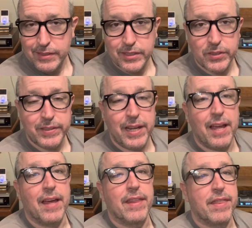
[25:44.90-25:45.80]
so
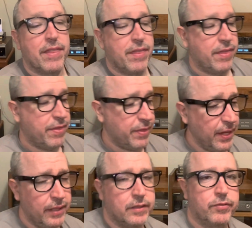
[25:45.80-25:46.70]
yeah,
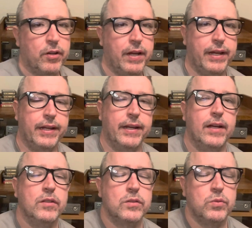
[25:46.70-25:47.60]
thanks for hanging
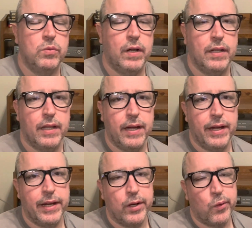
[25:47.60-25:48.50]
out while
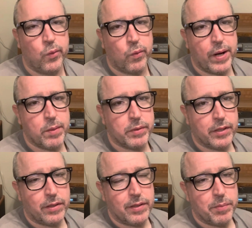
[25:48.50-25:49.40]
I rambled
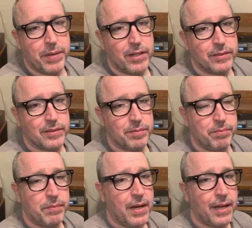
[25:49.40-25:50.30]
on about
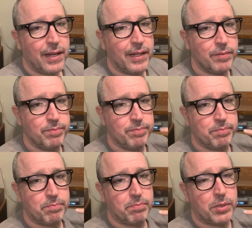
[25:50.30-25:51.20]
my
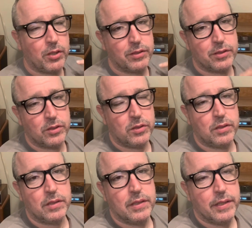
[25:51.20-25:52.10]

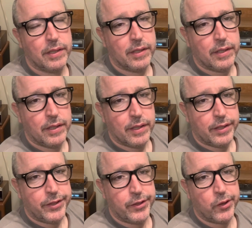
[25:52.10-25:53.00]
personal
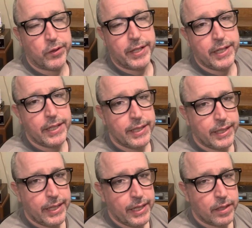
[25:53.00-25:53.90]
nerdy
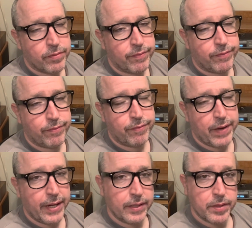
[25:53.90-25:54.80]
geek
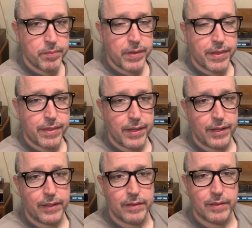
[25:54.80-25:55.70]
fandom
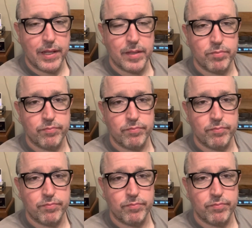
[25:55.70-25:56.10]
thing that